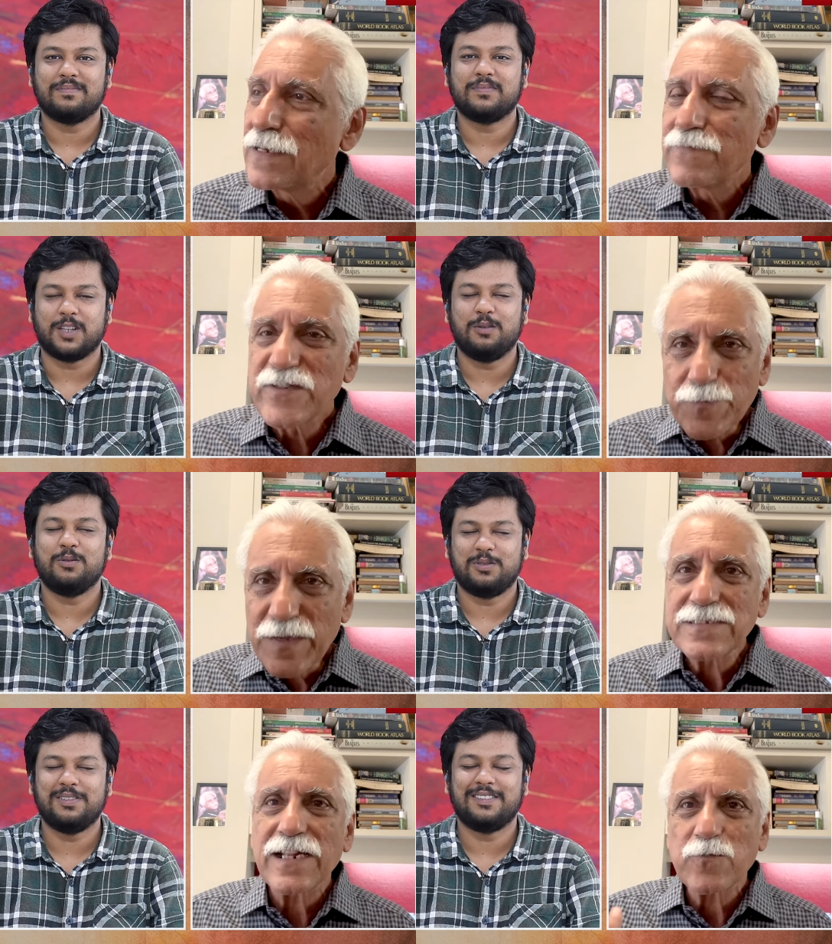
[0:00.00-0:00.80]
Speaker 1: which
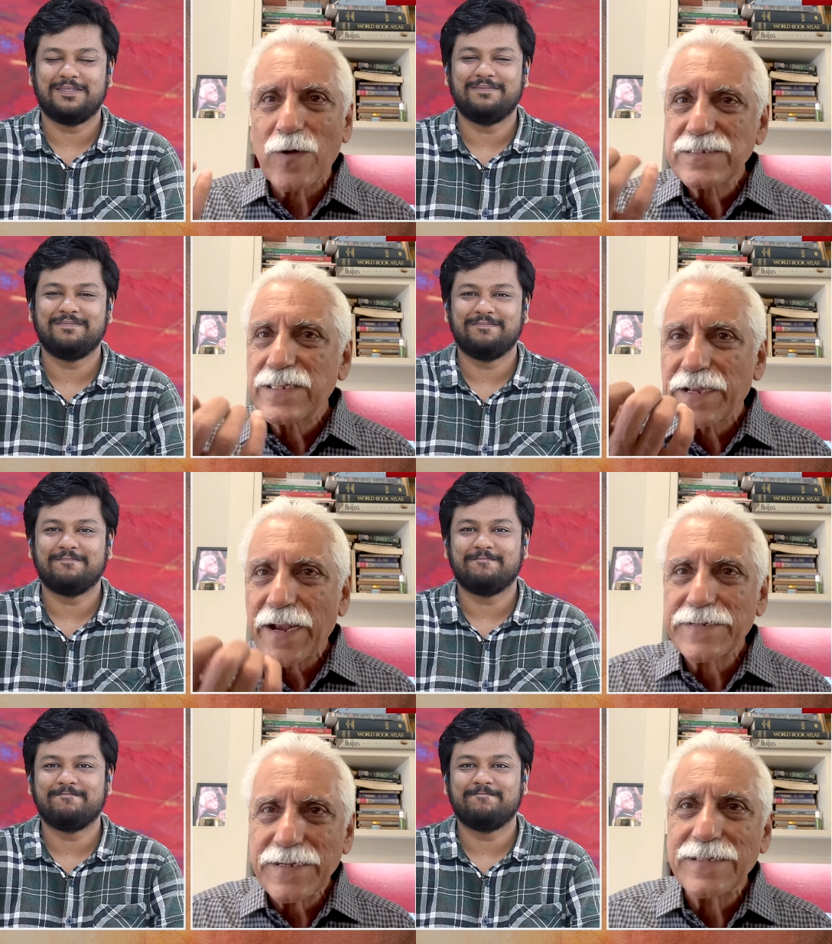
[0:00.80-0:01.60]
means that once they
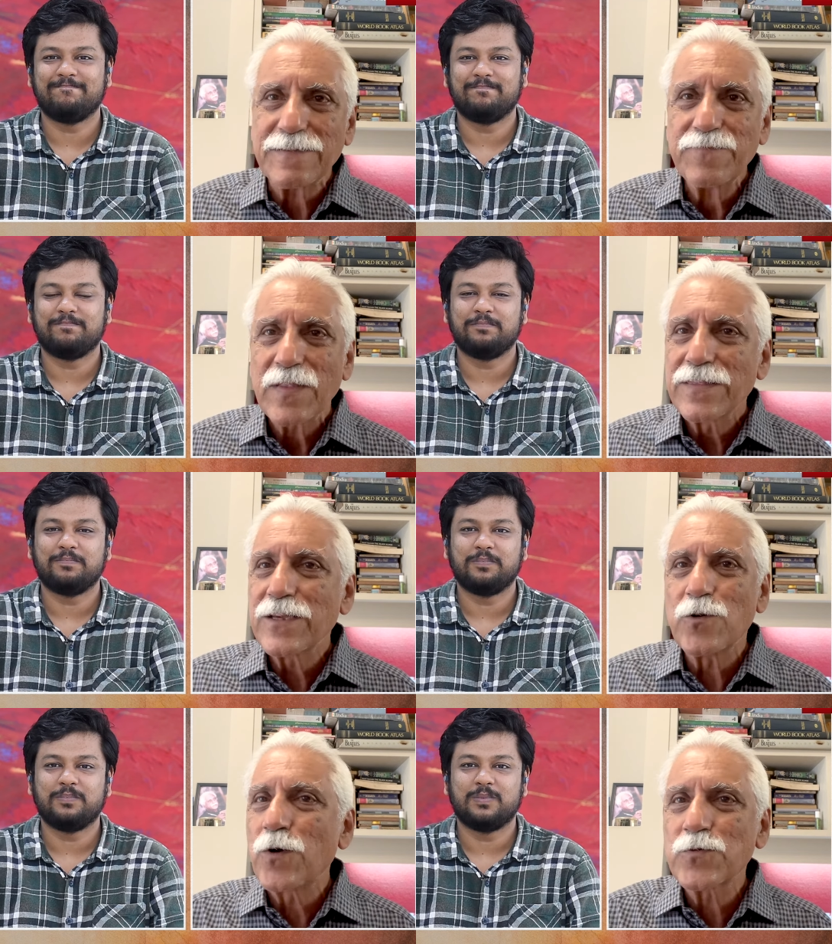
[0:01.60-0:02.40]
get in, they
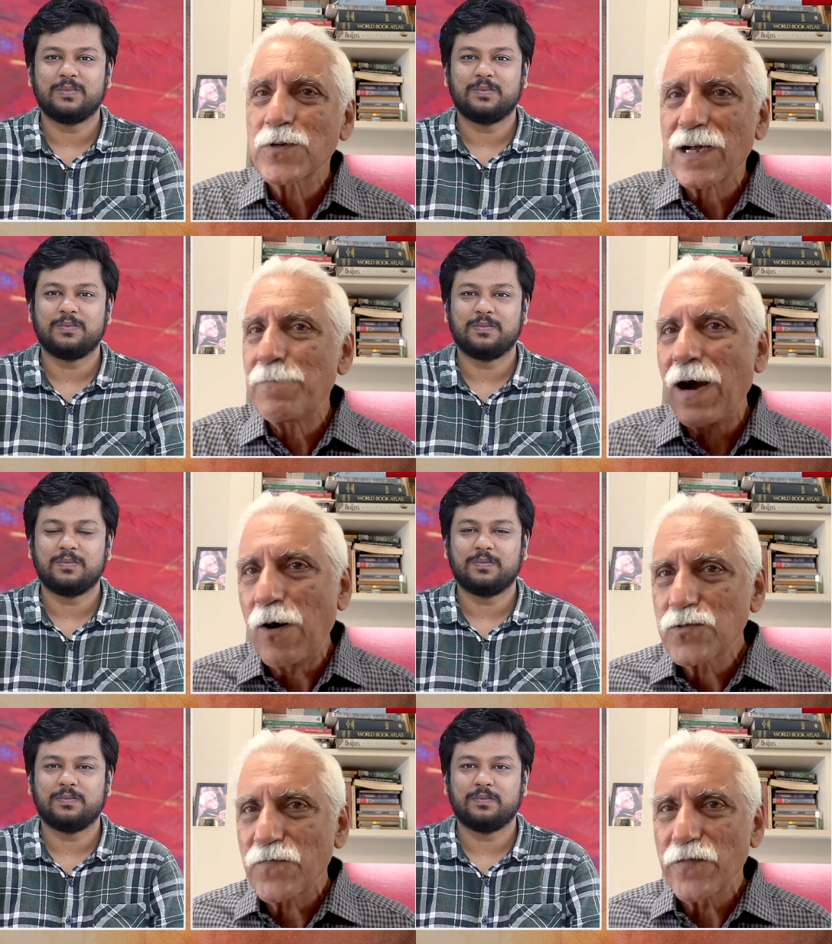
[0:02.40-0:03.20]
don't want to come
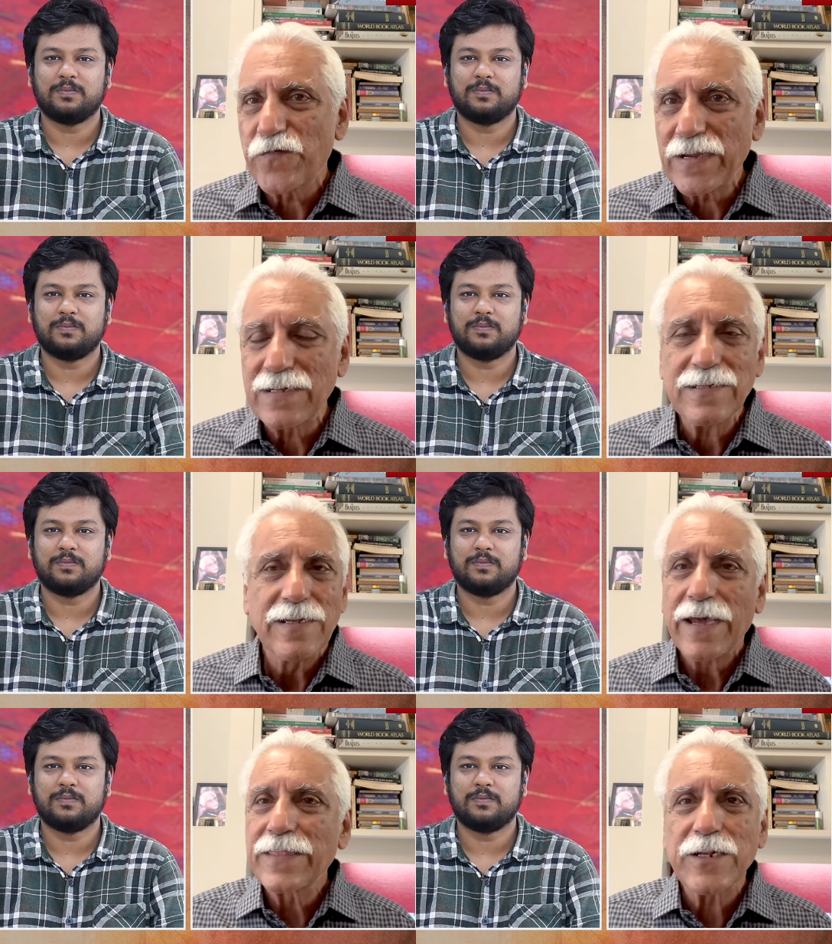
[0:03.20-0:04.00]
out of the field
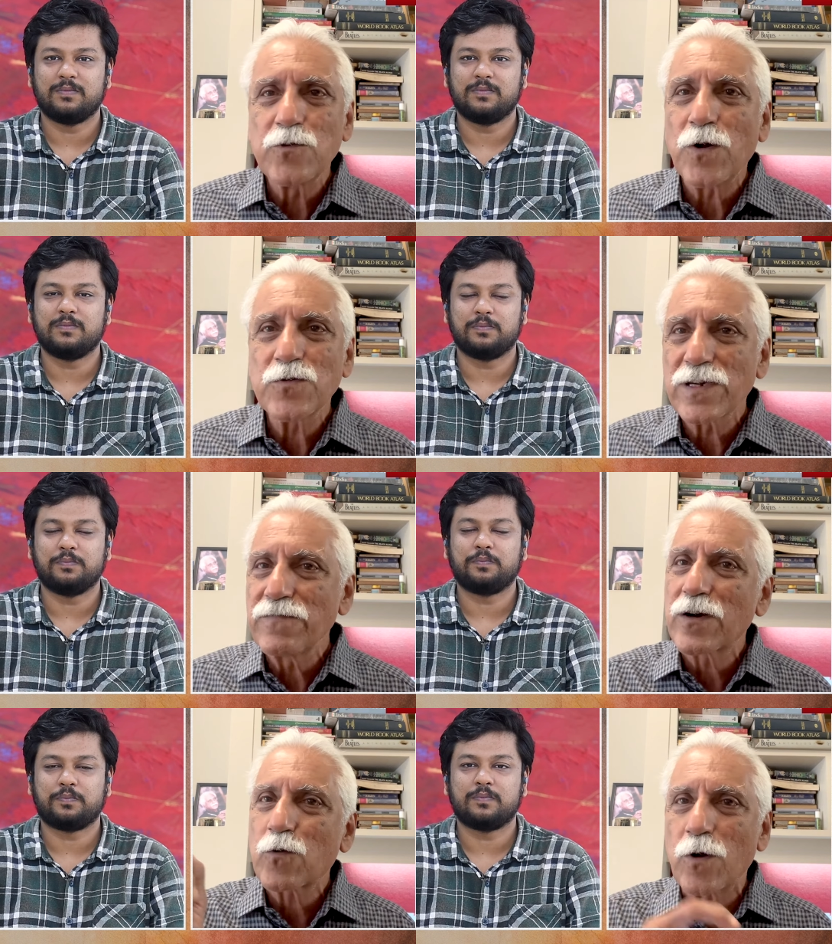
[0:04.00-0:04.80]
and they don't want to give
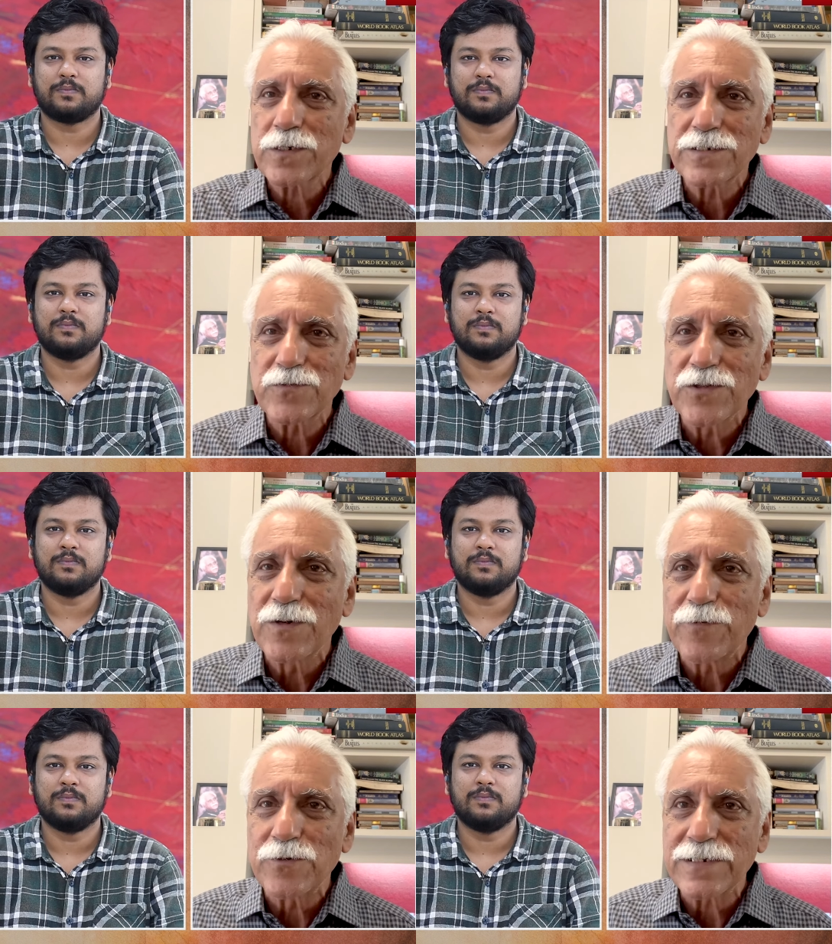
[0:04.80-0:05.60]
a quarter to the
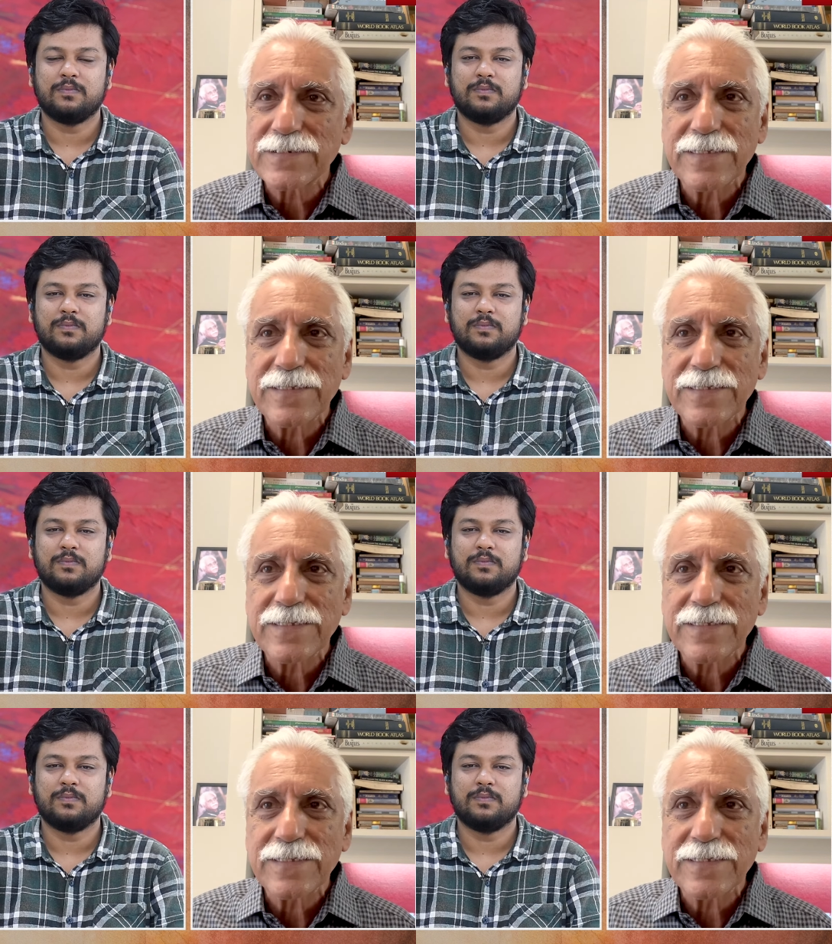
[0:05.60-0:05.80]
opponents.